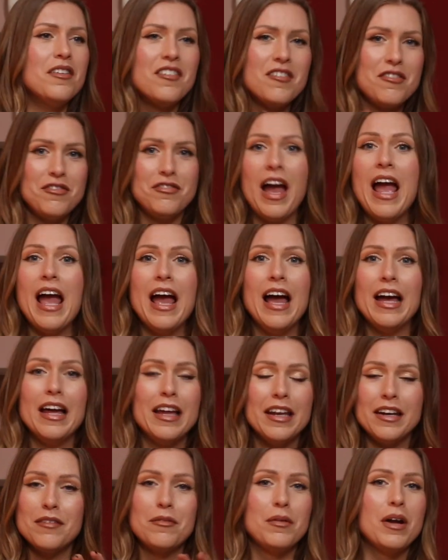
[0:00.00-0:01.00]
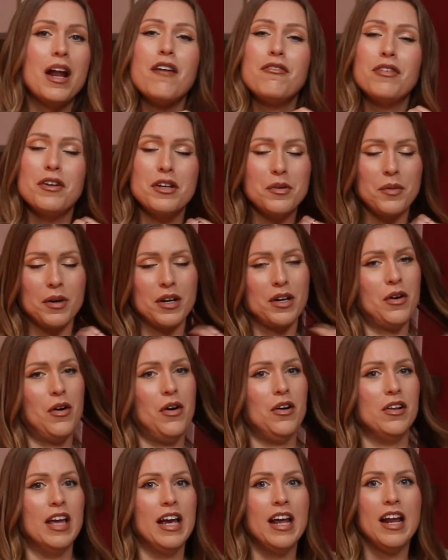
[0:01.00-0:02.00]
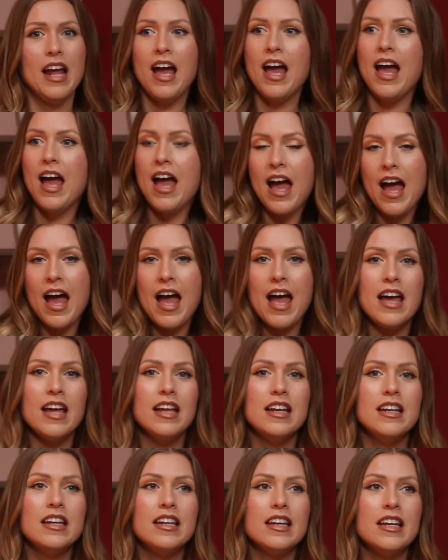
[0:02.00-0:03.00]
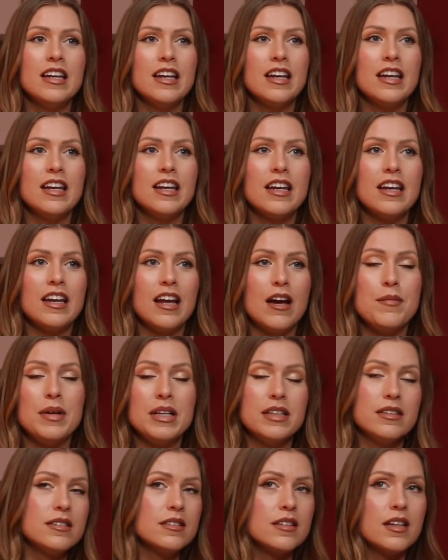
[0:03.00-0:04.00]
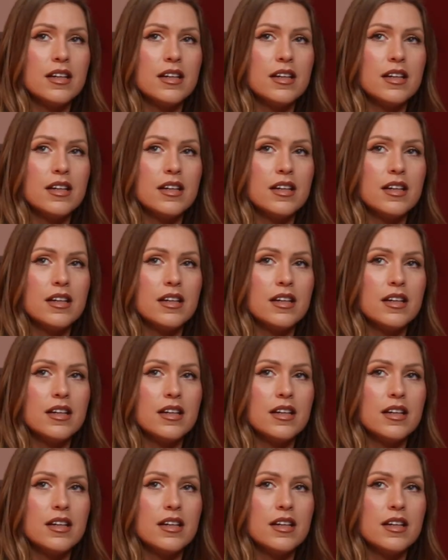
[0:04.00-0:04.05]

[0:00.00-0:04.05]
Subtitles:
fan, whatever you want to call it. And I mean,